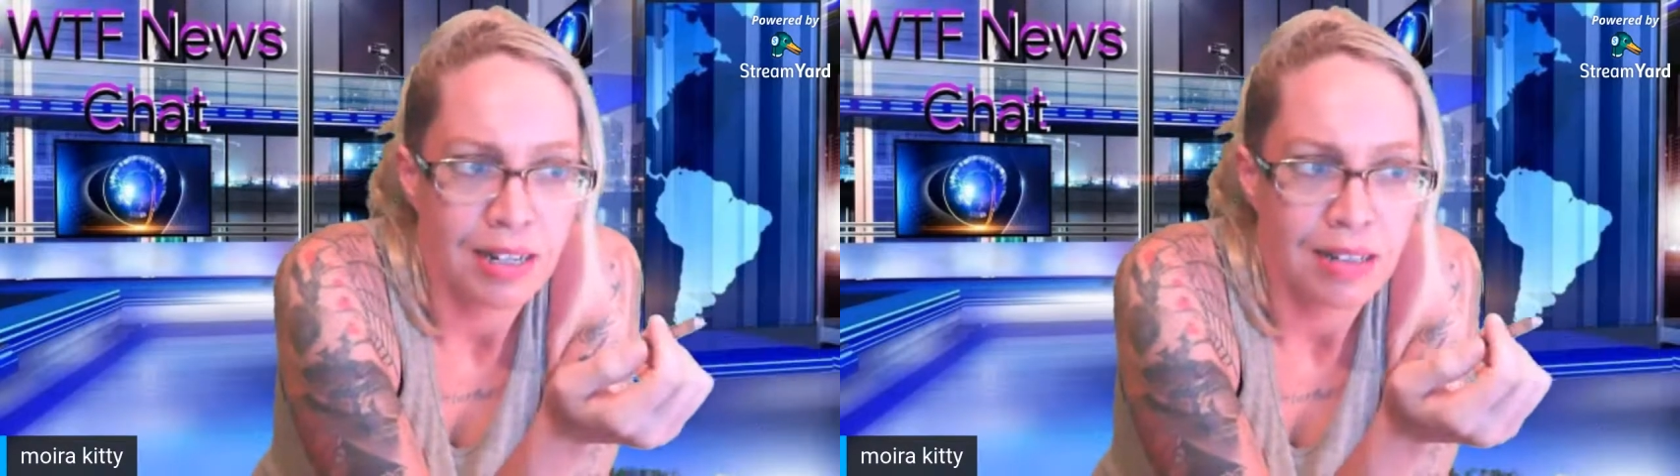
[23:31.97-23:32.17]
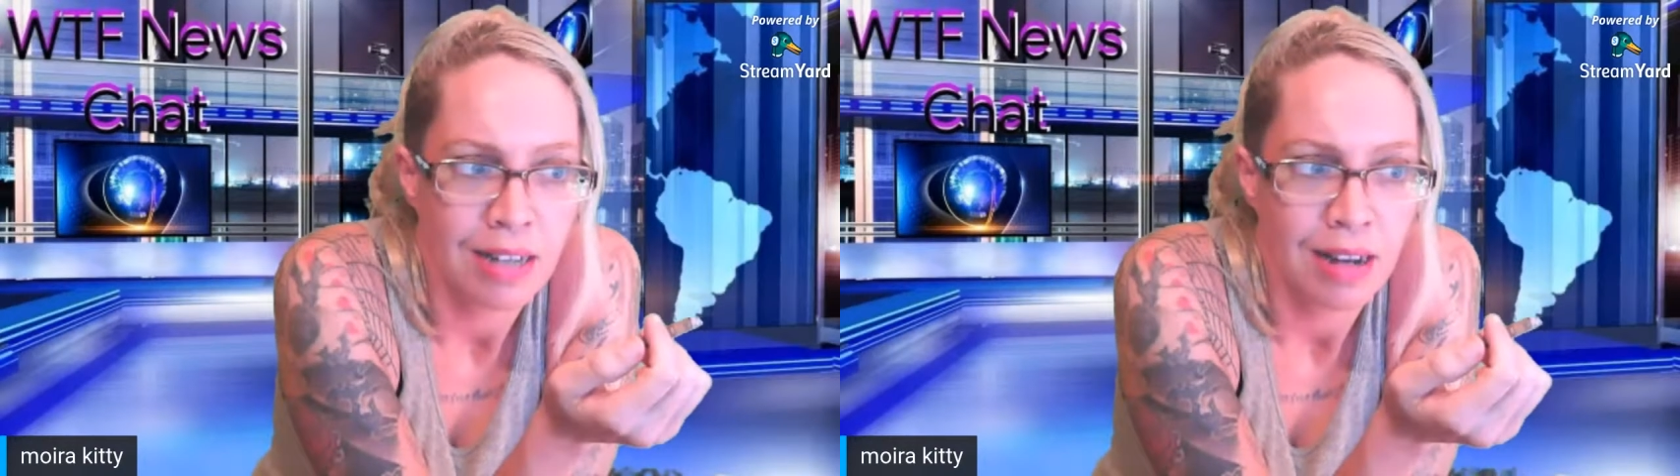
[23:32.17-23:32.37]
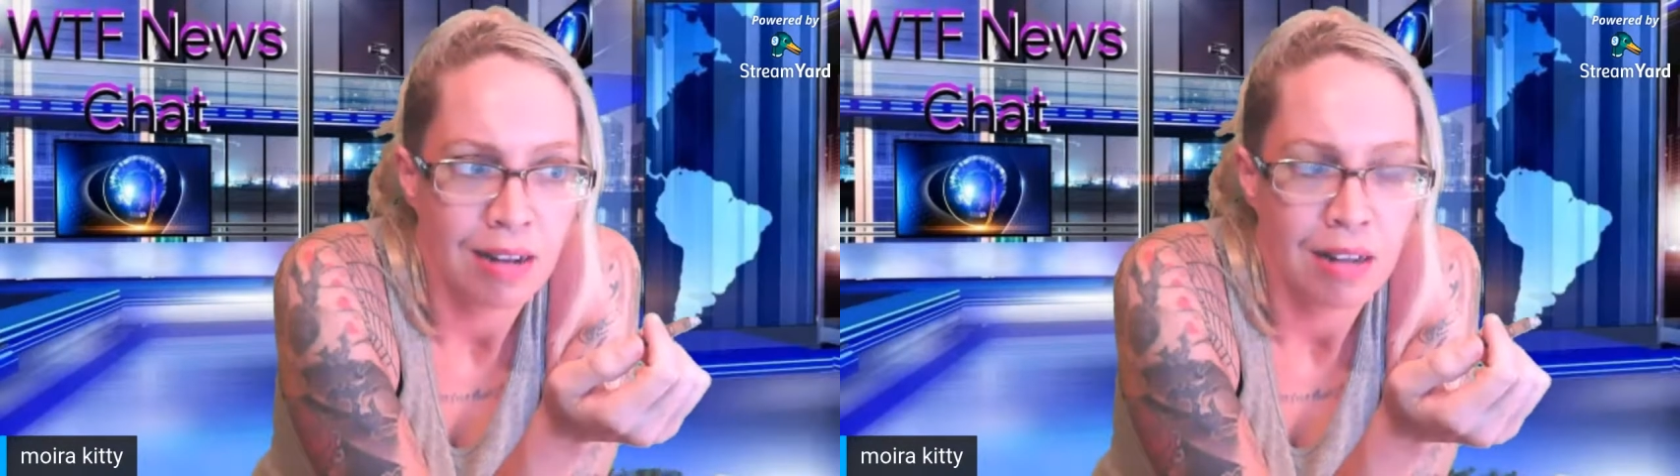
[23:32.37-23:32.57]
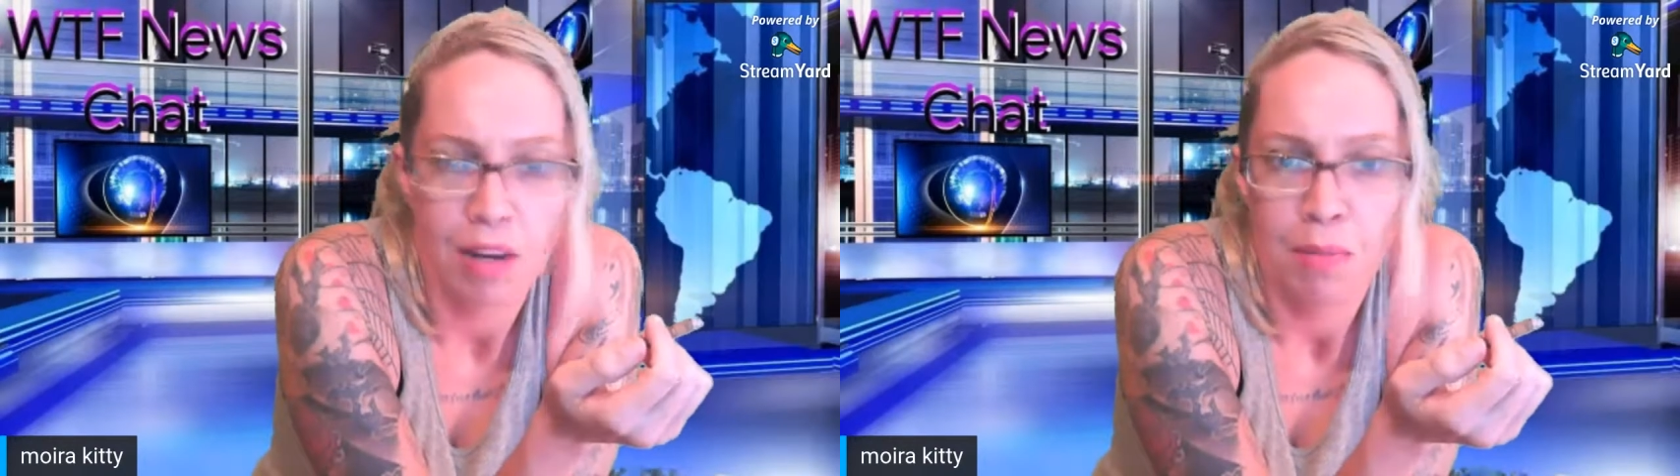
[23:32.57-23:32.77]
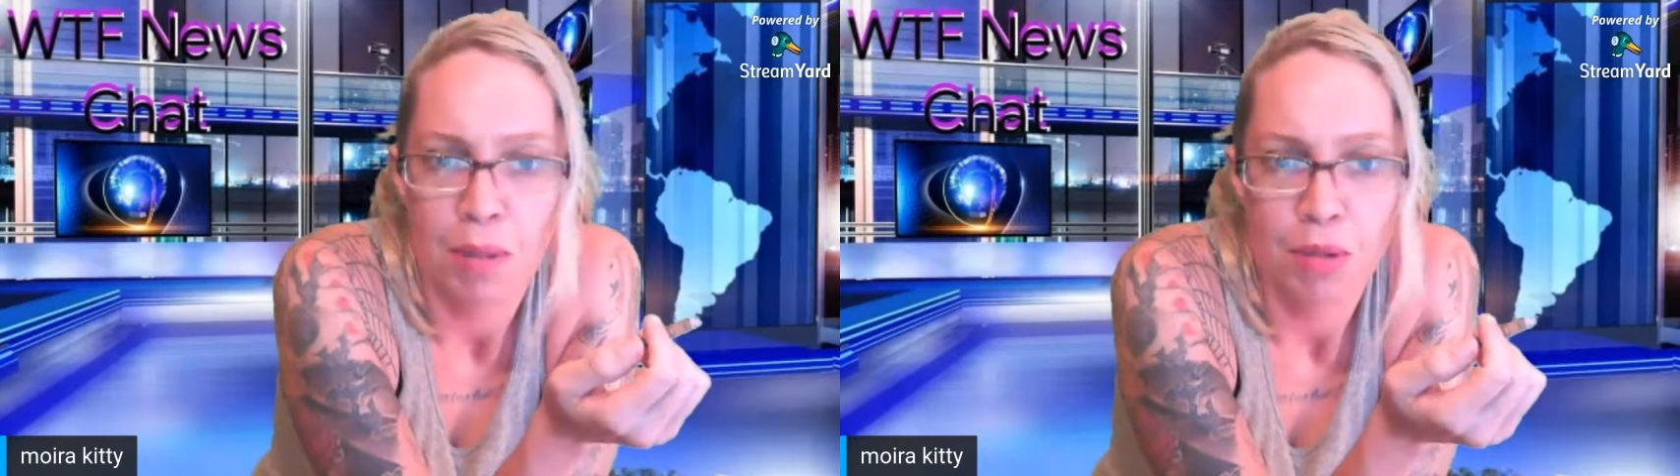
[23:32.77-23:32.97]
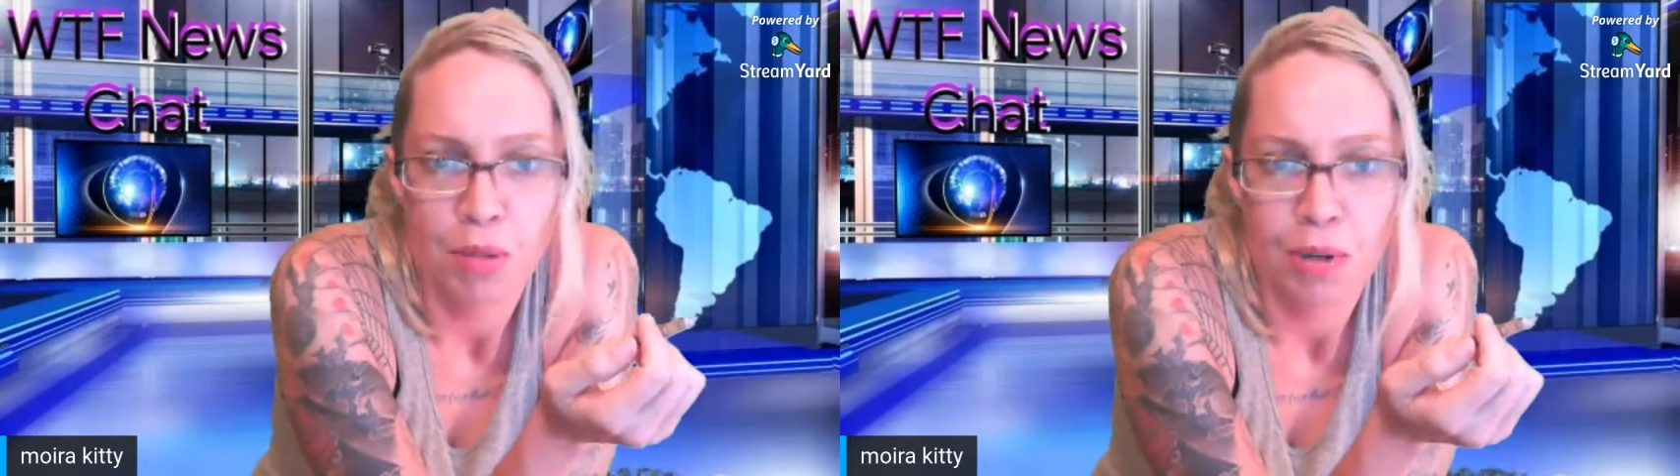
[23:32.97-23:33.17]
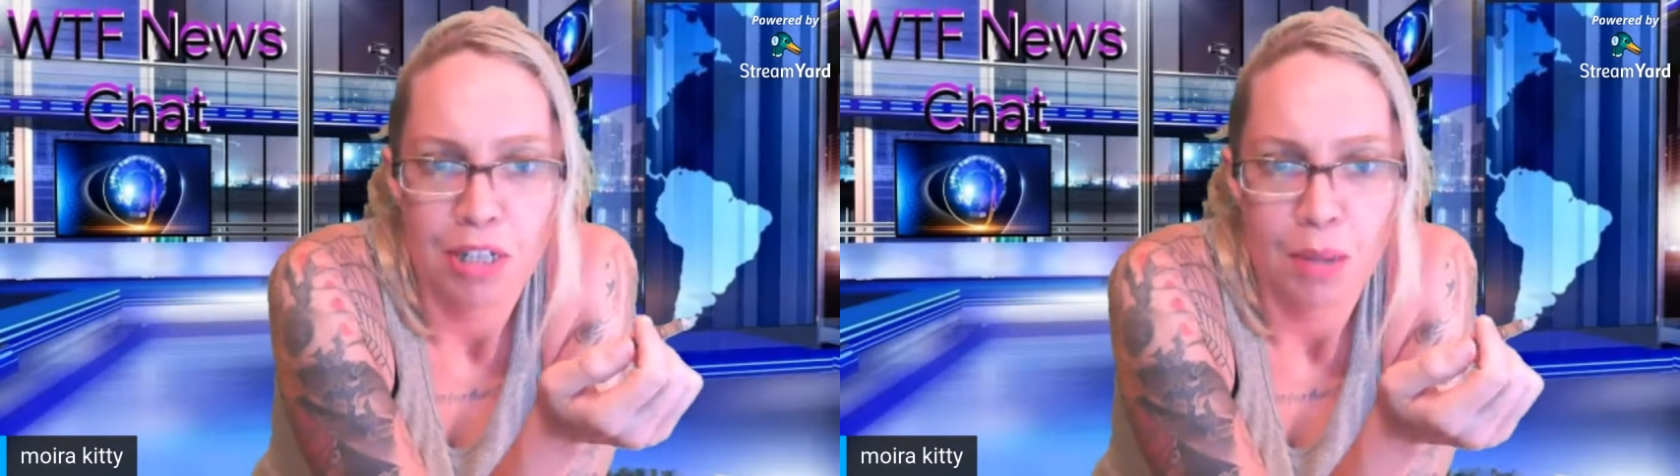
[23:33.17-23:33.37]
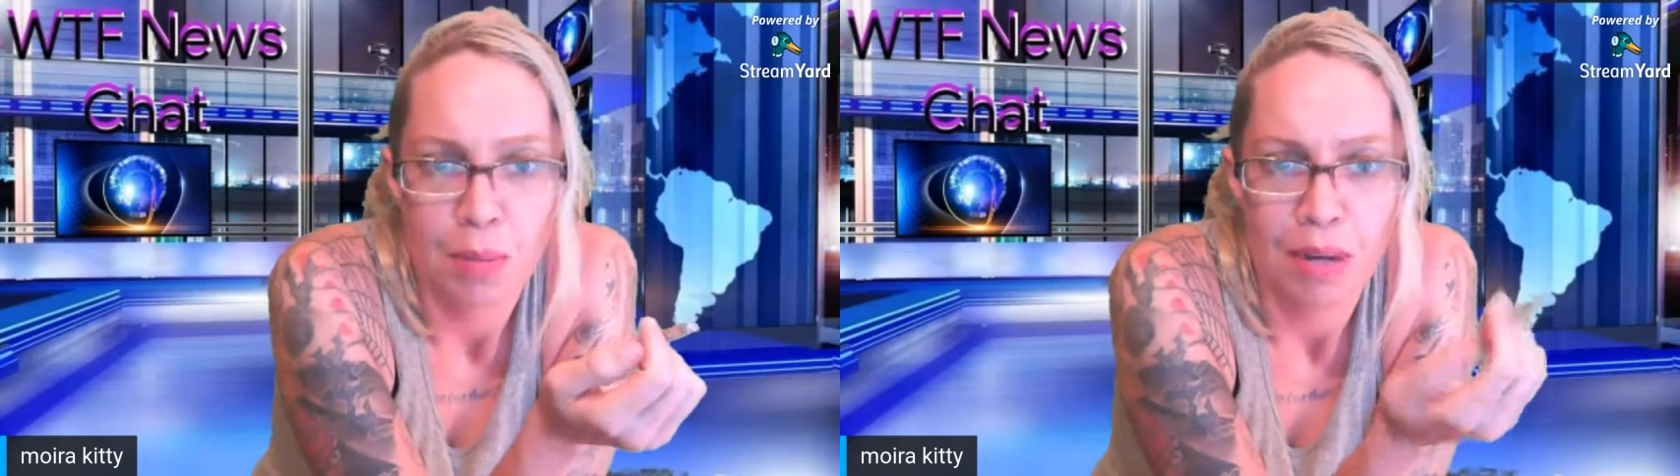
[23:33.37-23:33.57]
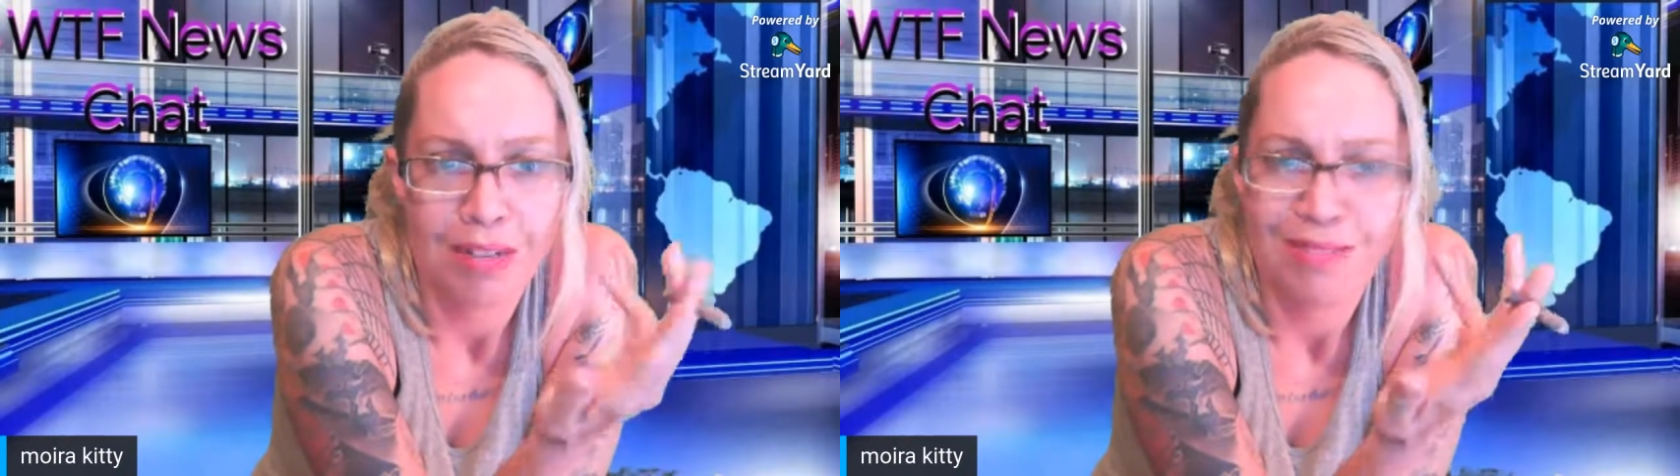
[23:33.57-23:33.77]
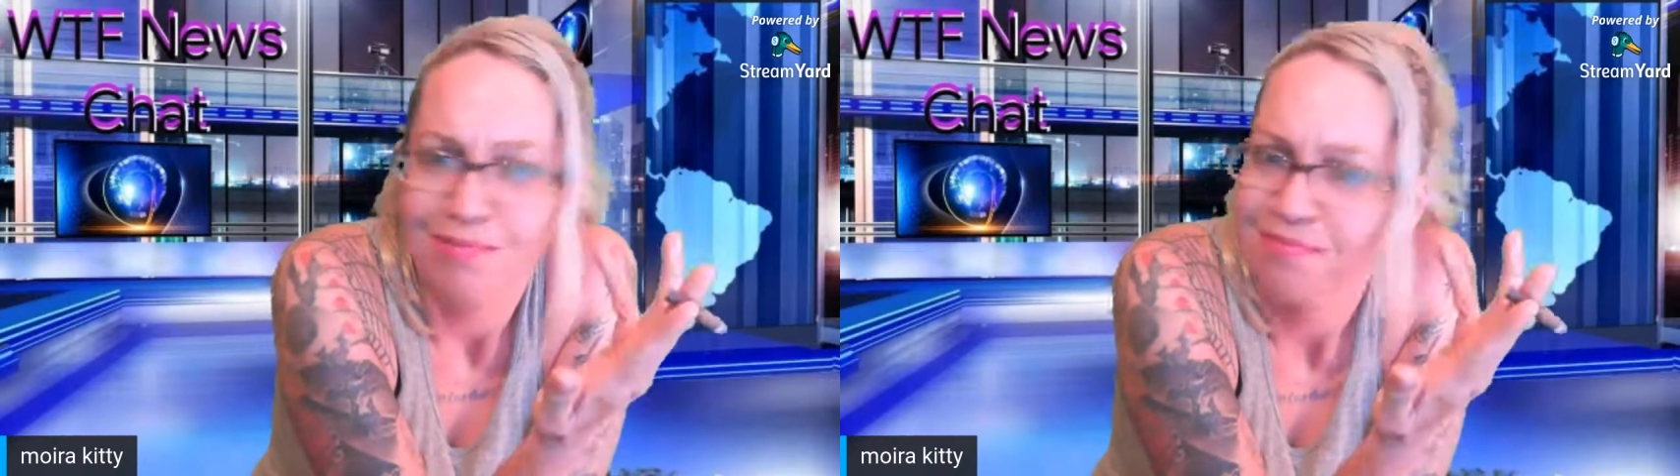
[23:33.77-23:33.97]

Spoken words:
that a lot of people are worked up about.